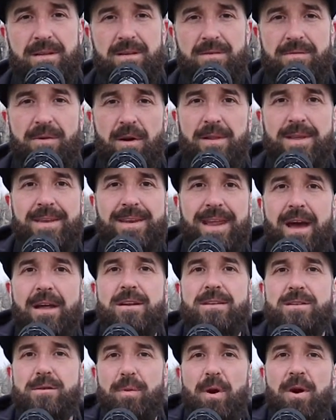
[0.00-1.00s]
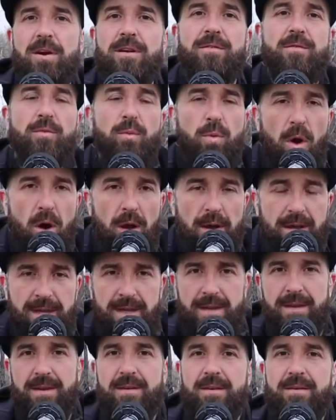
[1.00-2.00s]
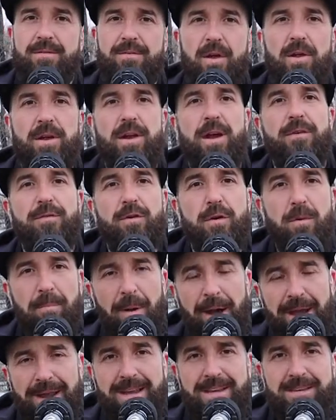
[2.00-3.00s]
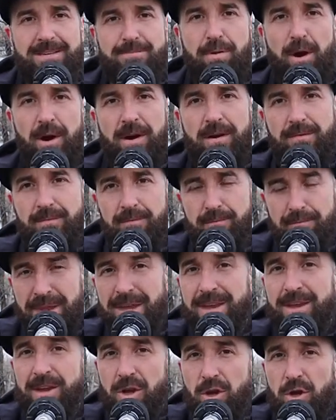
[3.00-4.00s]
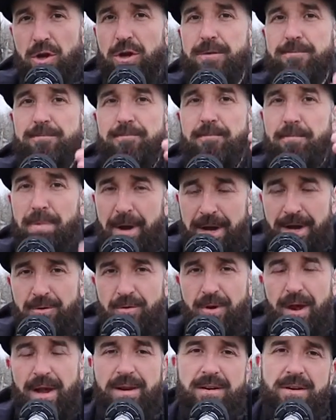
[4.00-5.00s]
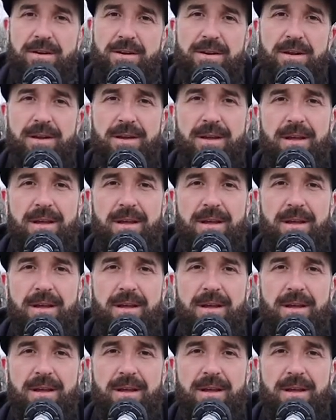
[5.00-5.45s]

Falling down is a part of walking. Falling off your bike is part of being a good bike rider.